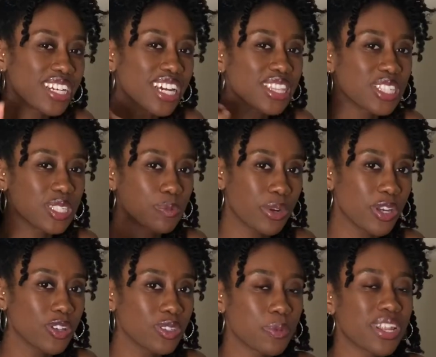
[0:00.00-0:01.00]
not the
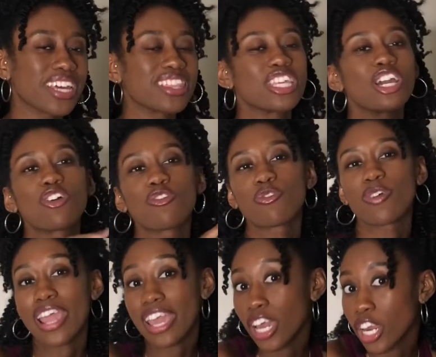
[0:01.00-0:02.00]
sprinkles, but like the
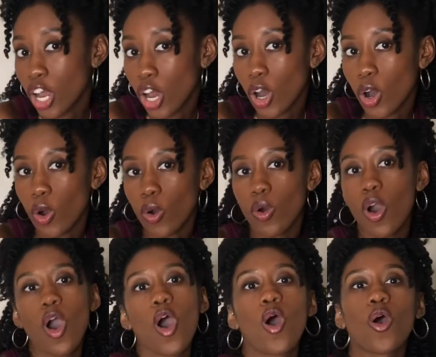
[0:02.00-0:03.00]
oregano
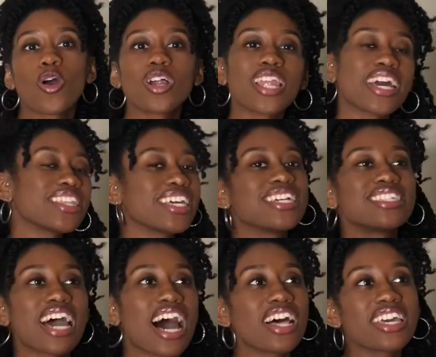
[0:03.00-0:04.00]
or like the
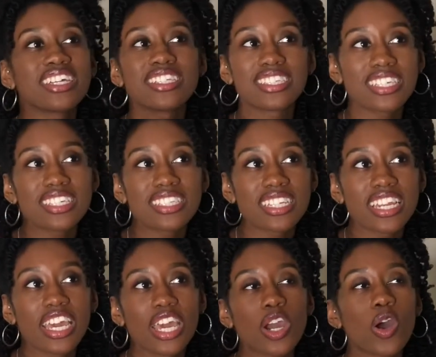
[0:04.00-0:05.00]
Italian
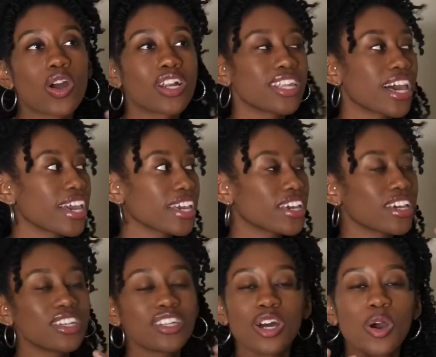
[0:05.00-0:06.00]
seasoning or like,
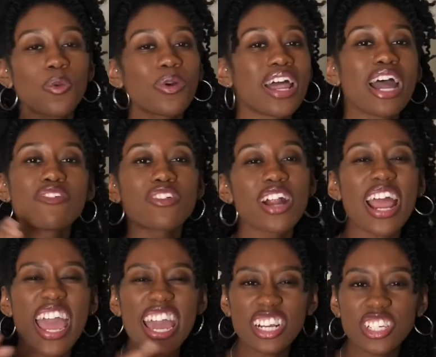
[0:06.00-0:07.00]
you know, whatever
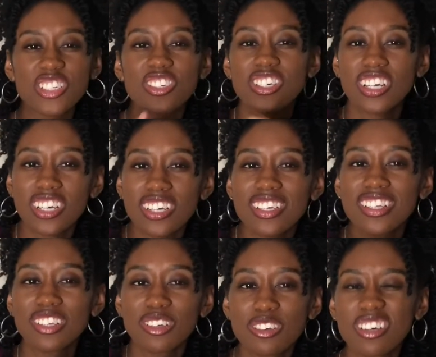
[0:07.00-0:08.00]
extra
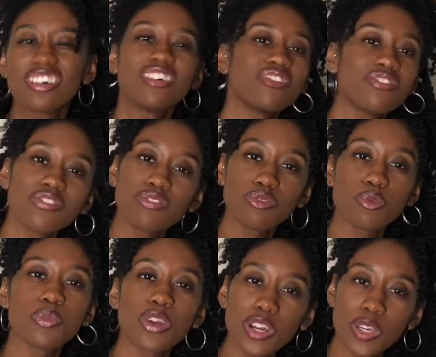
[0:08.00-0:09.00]
little oomph you
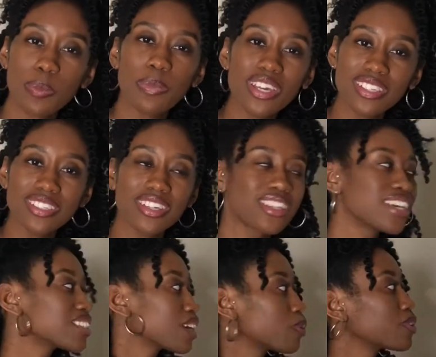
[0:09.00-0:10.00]
put on your pizza,
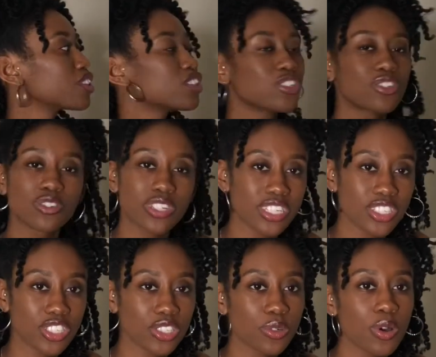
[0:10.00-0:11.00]
that's like what the degrees
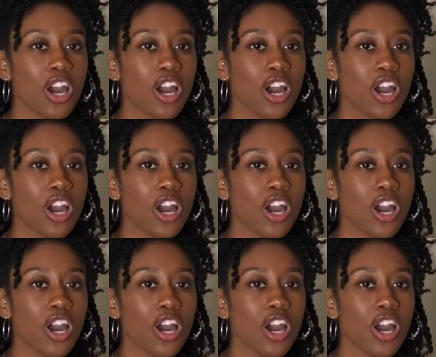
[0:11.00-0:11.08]
do.